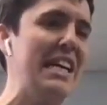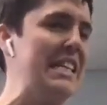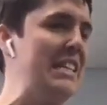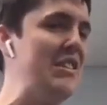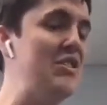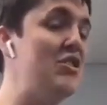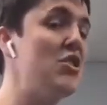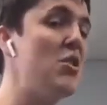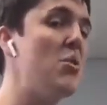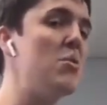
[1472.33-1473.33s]
I
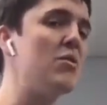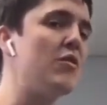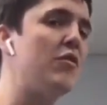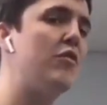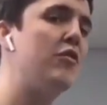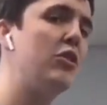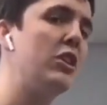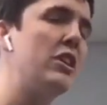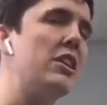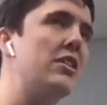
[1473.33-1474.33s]
don't
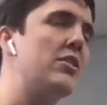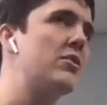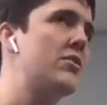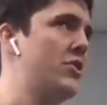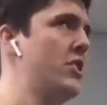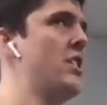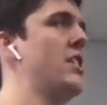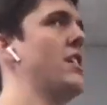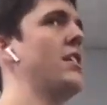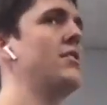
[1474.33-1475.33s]
fully
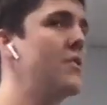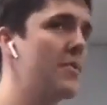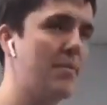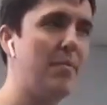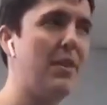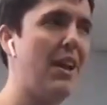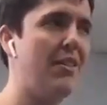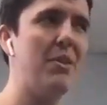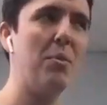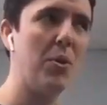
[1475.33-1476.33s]
understand how
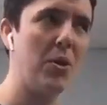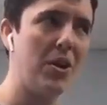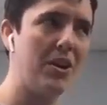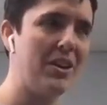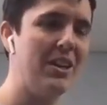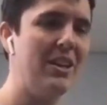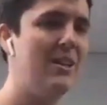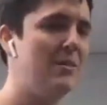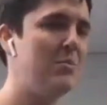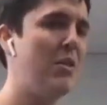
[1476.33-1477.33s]
they work,
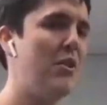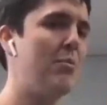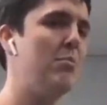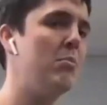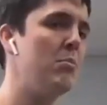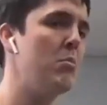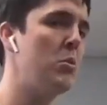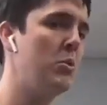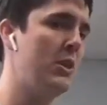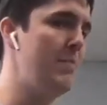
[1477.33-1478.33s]
but they're
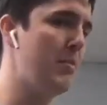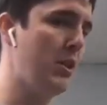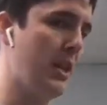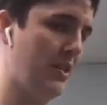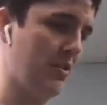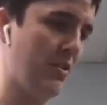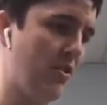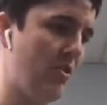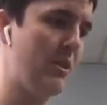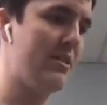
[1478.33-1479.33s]
multiplexers.
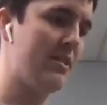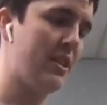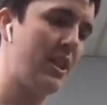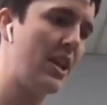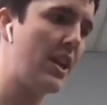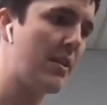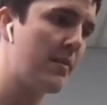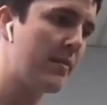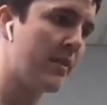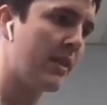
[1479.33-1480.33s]
So basically,
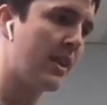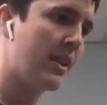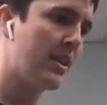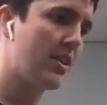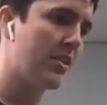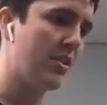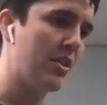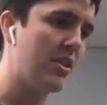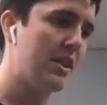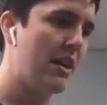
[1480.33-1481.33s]
there are
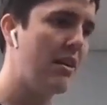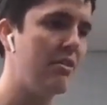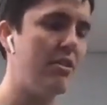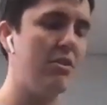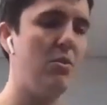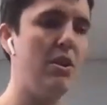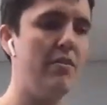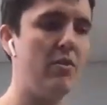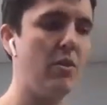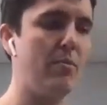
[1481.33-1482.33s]

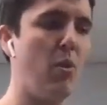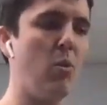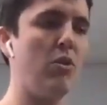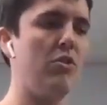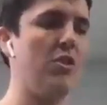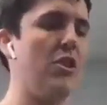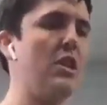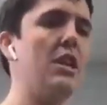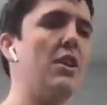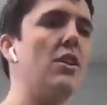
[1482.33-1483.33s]
1,024 pores on
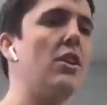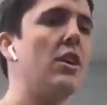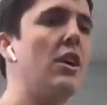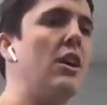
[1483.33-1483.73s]
here,